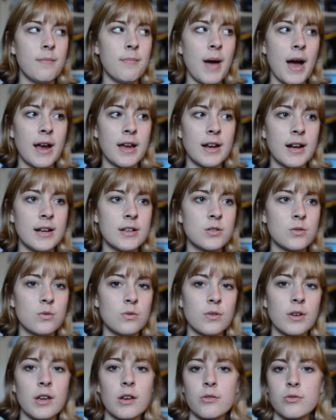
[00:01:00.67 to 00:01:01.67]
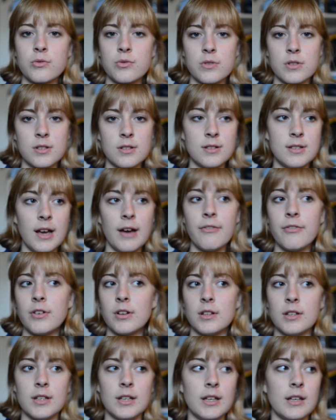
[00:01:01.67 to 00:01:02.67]
Back in high school, English was
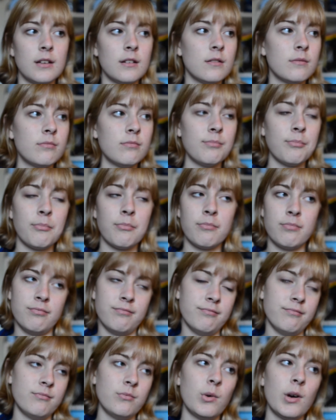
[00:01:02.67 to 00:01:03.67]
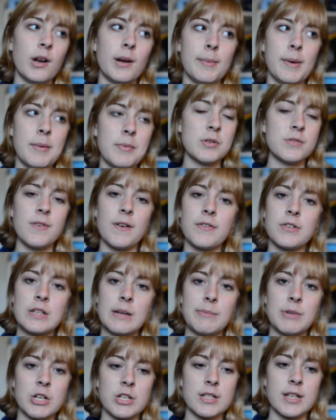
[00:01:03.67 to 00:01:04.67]
definitely one of my favorite
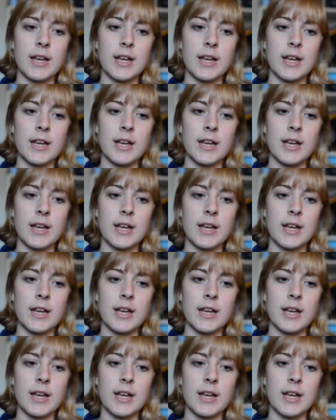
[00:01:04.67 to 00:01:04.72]
subjects.